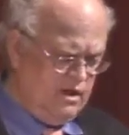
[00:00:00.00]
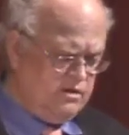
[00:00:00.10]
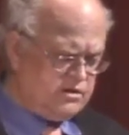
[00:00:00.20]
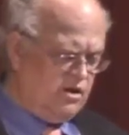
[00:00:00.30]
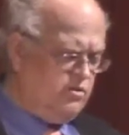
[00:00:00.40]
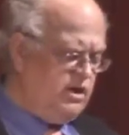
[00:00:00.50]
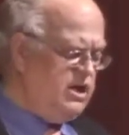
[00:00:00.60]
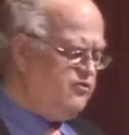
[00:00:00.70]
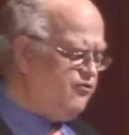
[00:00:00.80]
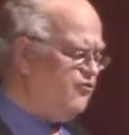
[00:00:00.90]
So
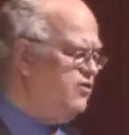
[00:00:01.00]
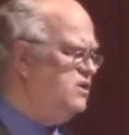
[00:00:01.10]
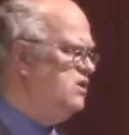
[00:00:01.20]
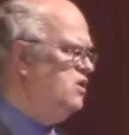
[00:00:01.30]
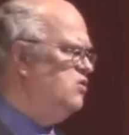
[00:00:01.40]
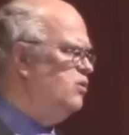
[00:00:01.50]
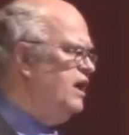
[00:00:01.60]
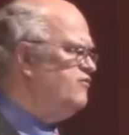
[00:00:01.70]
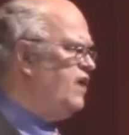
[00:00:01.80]
if we have